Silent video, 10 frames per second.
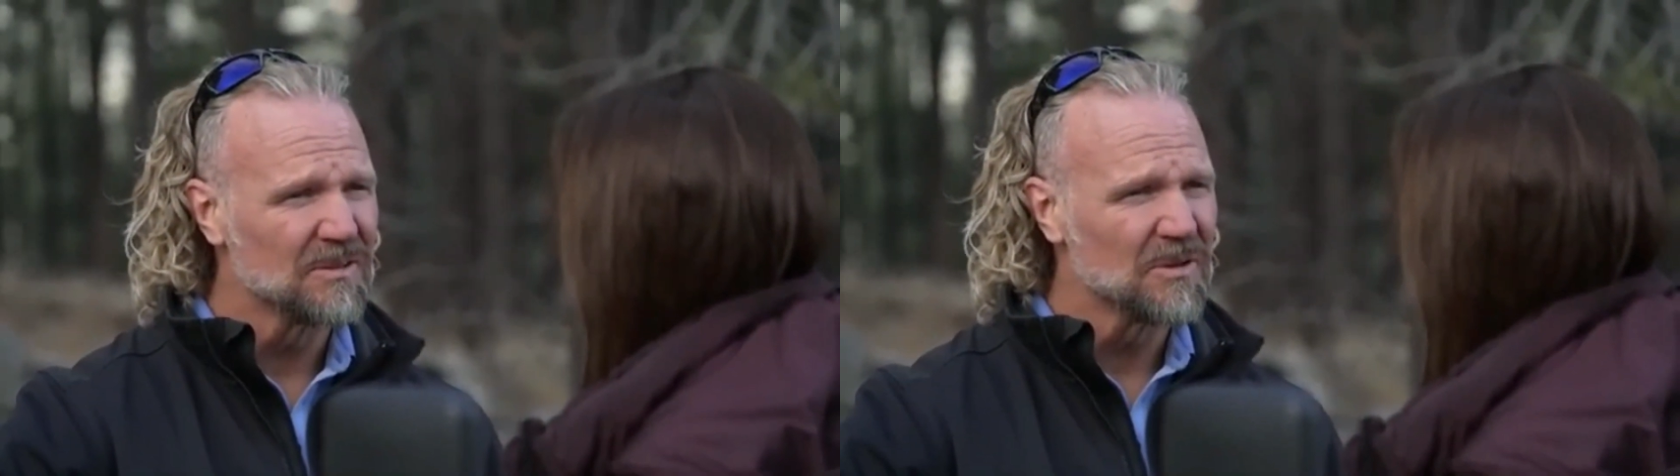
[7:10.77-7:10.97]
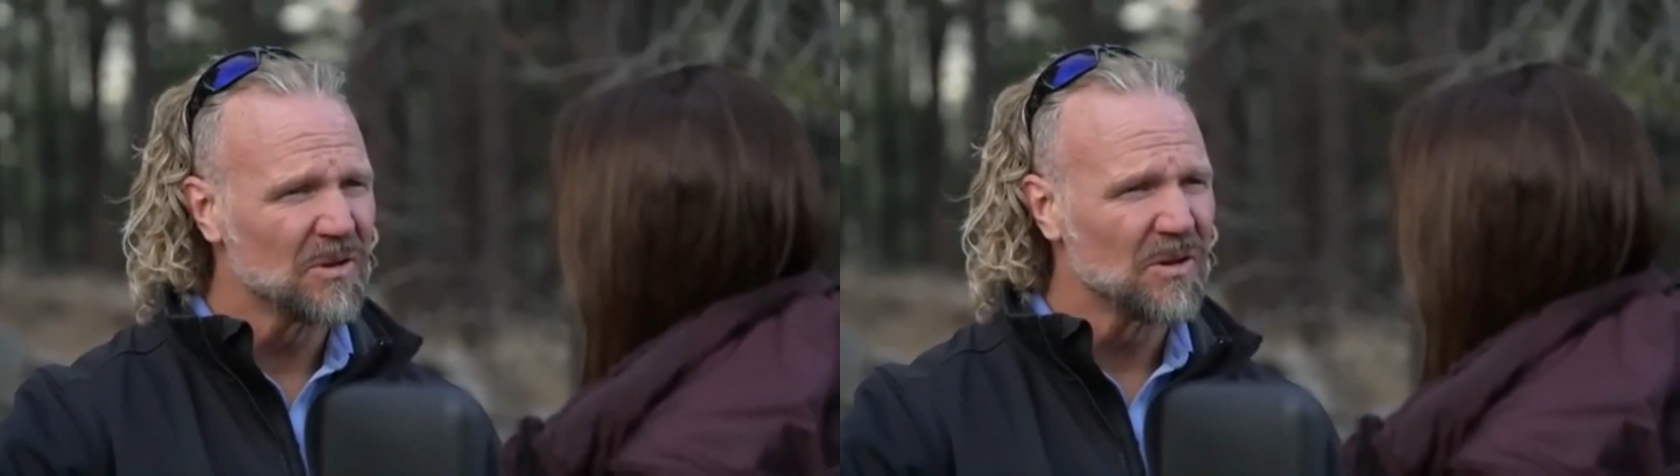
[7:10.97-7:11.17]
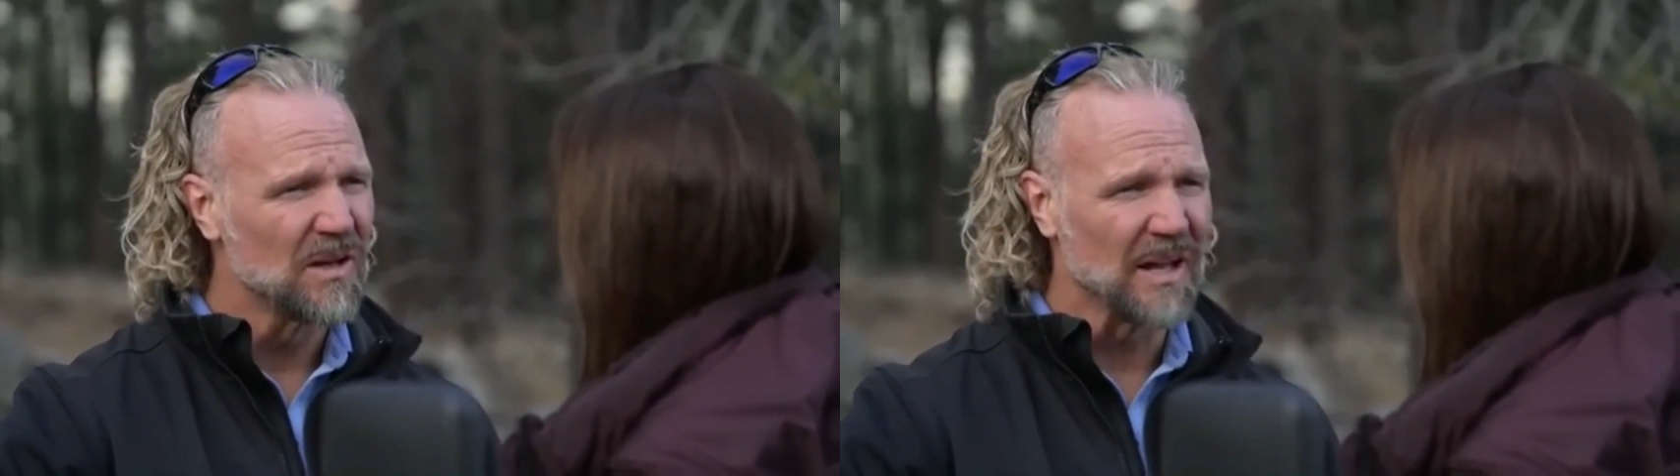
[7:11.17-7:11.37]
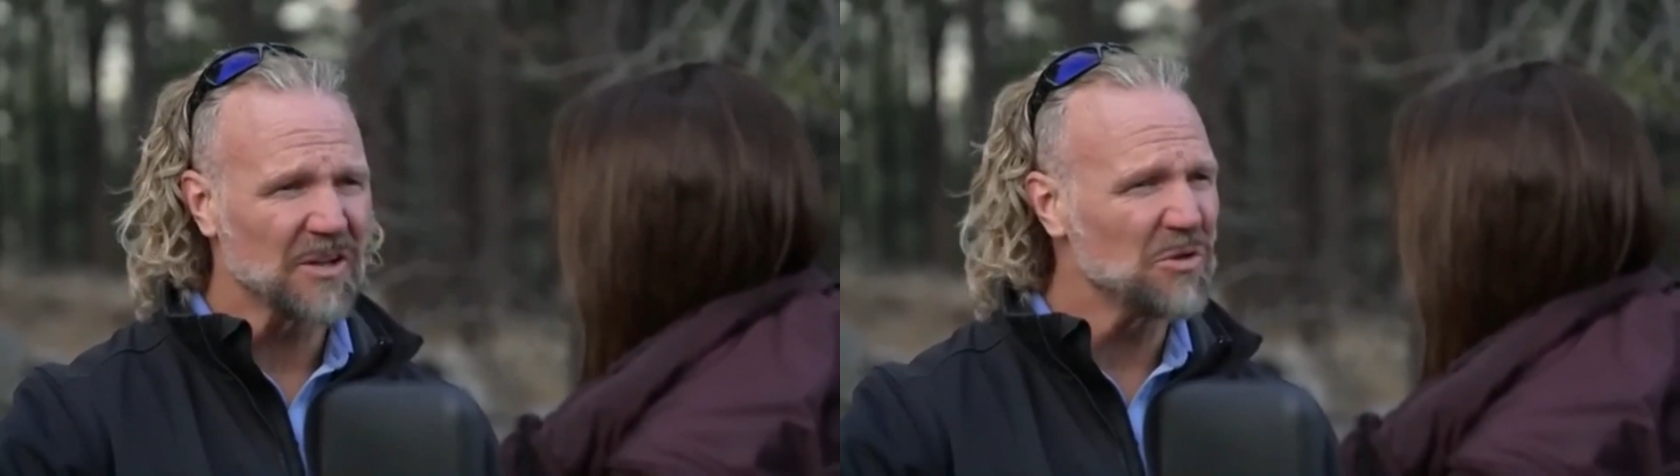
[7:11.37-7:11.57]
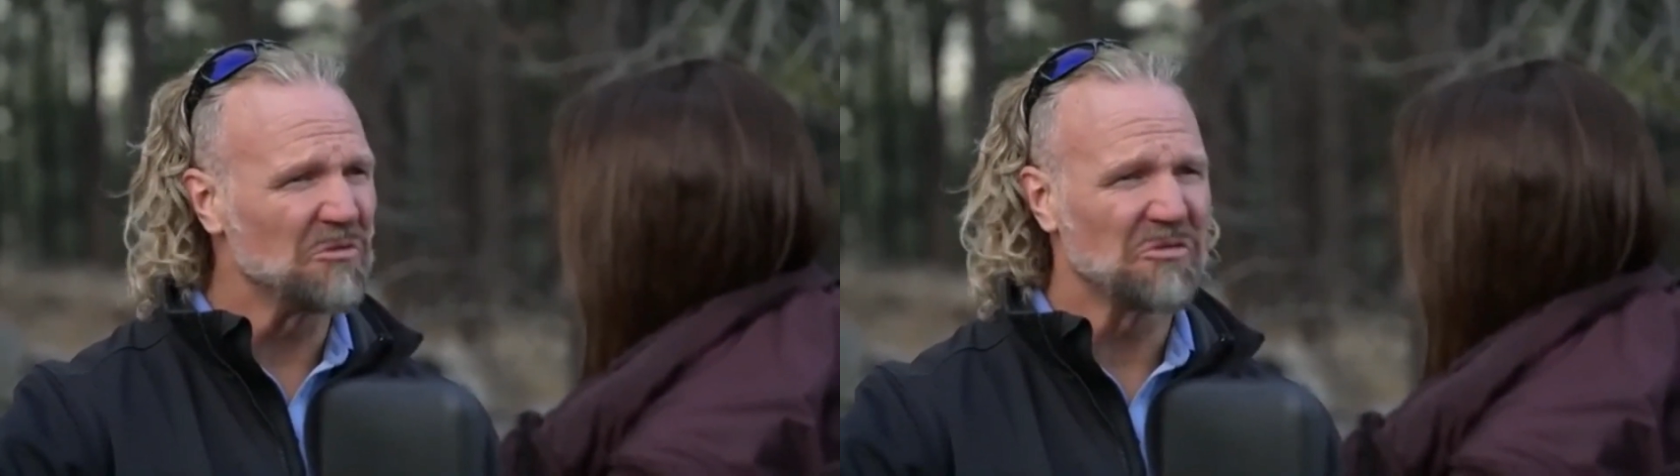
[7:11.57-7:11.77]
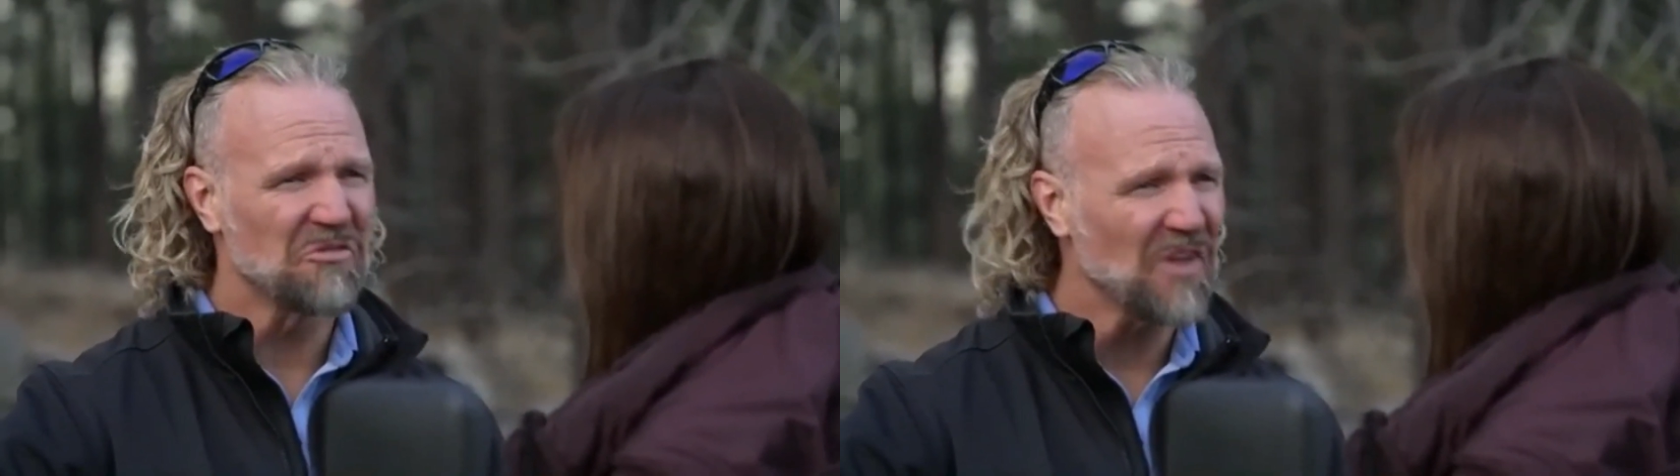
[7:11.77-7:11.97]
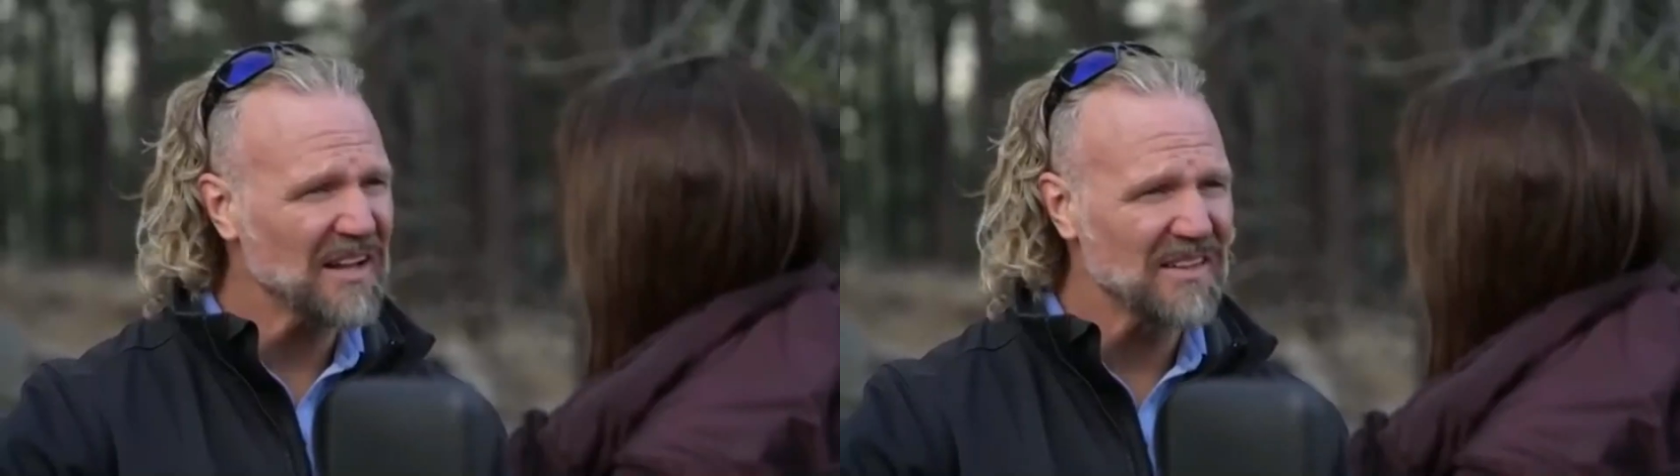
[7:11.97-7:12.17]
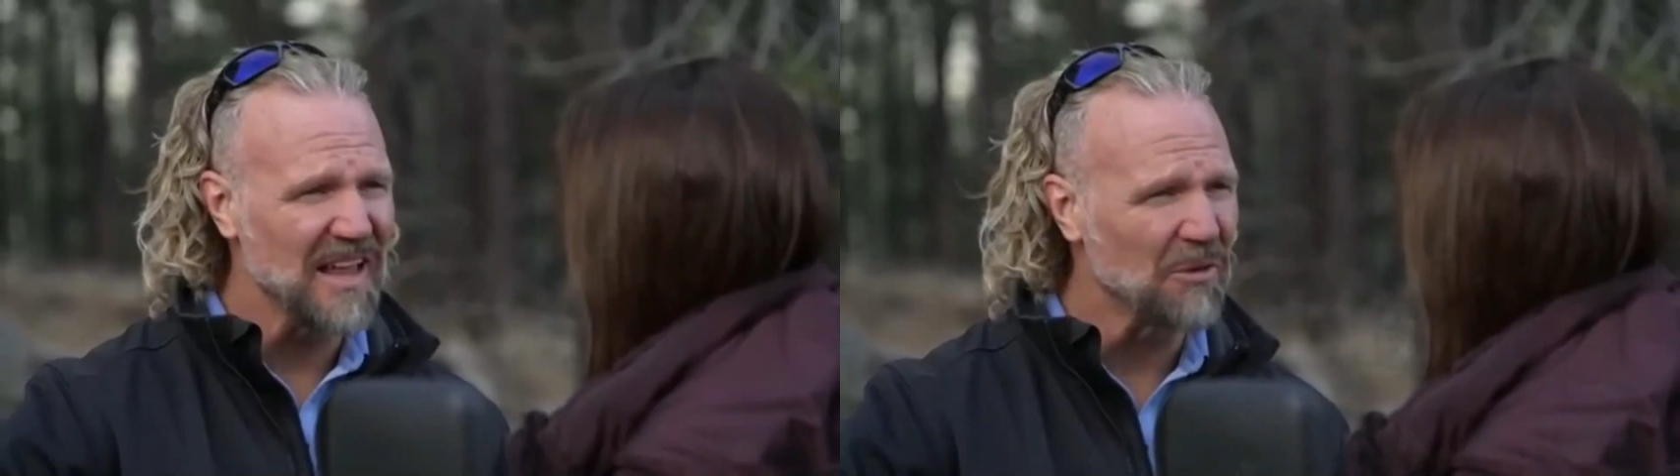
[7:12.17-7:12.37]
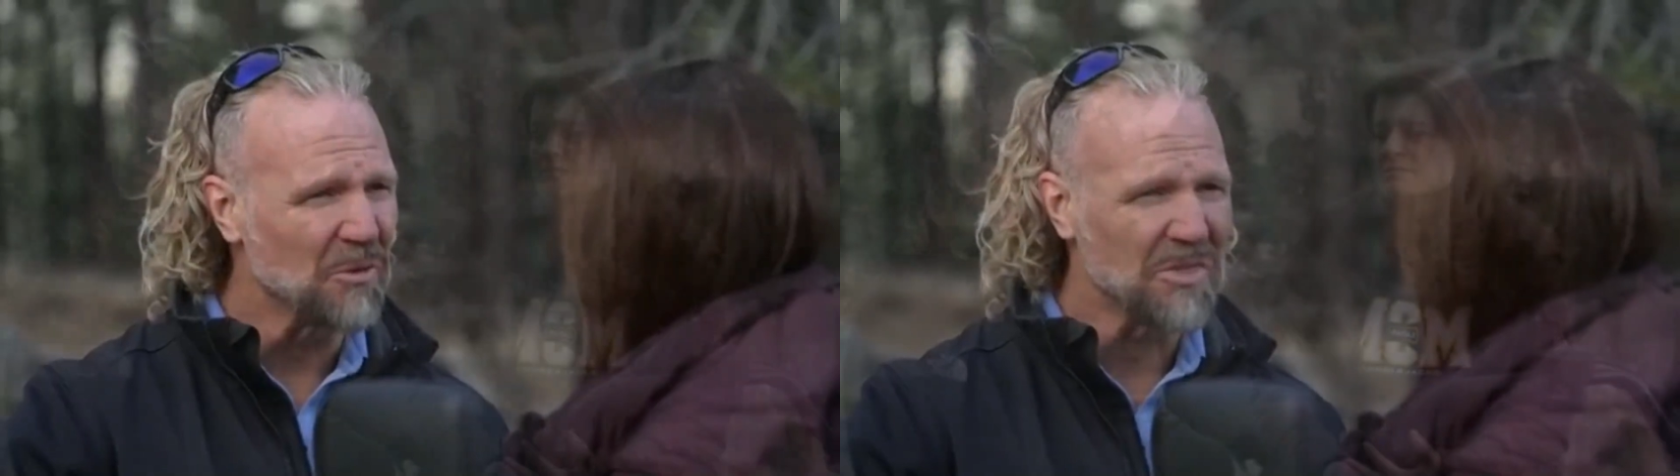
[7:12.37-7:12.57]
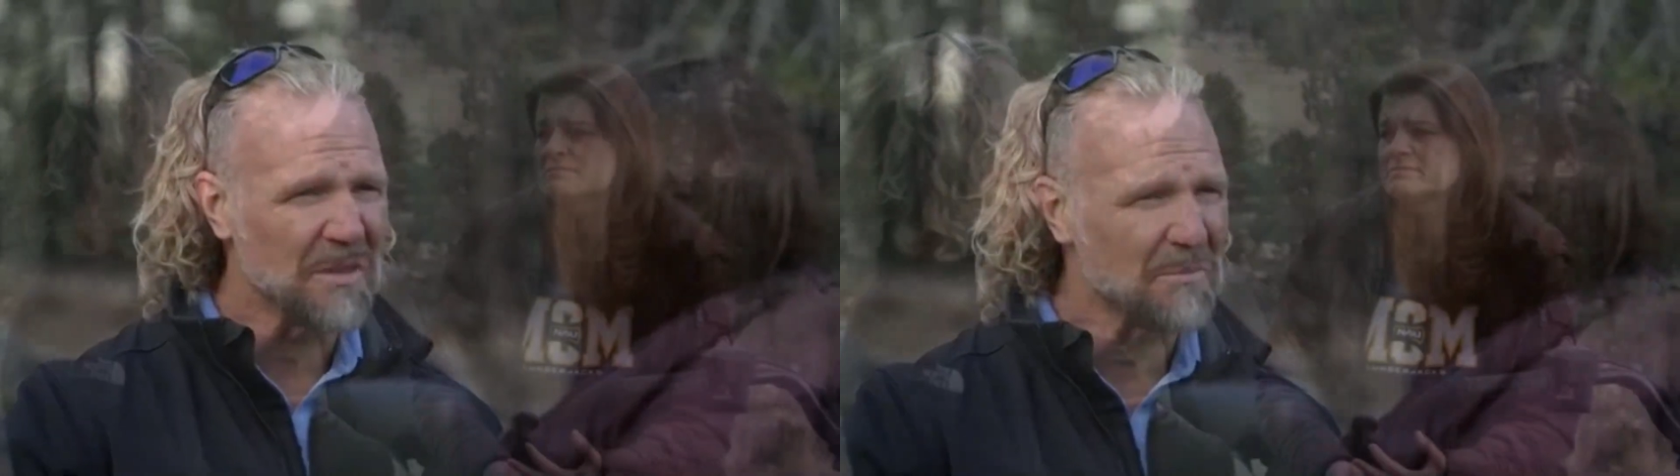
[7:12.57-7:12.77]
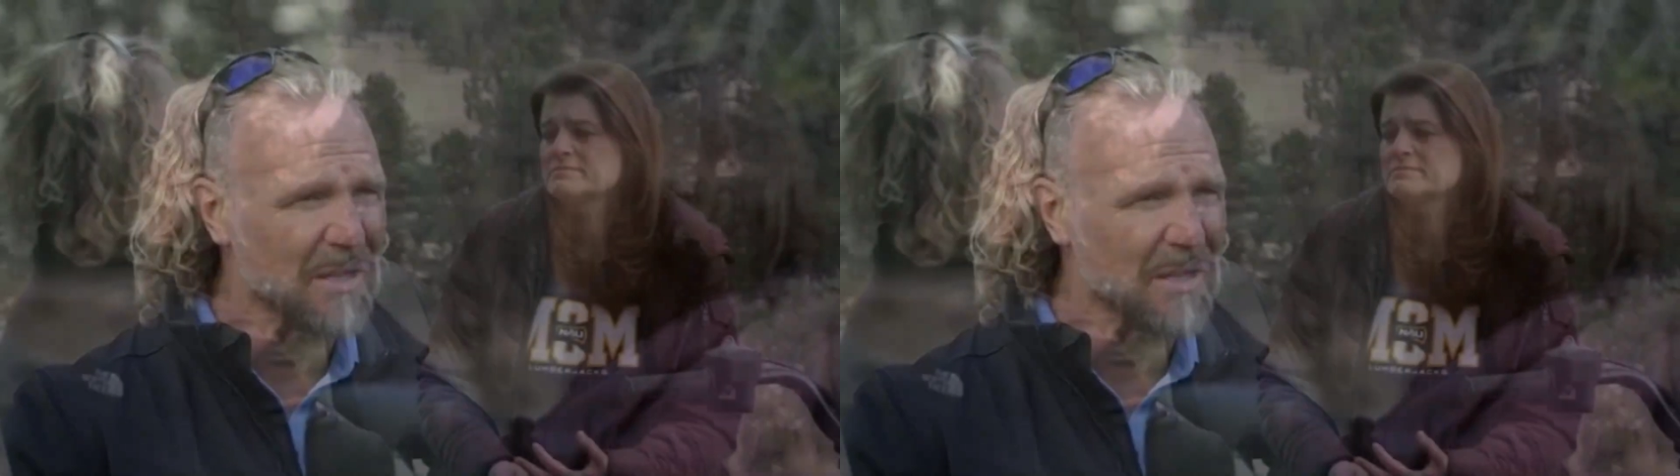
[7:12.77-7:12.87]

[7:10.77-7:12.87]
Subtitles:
is disgusting," wrote one fan.